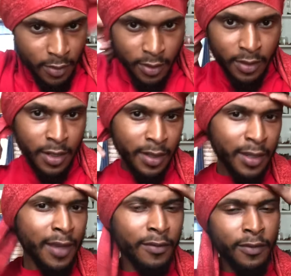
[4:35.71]
to start
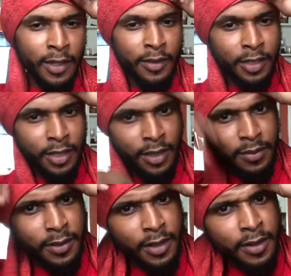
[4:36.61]
that V shape
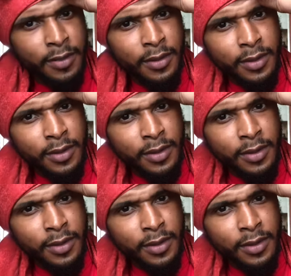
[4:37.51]
here,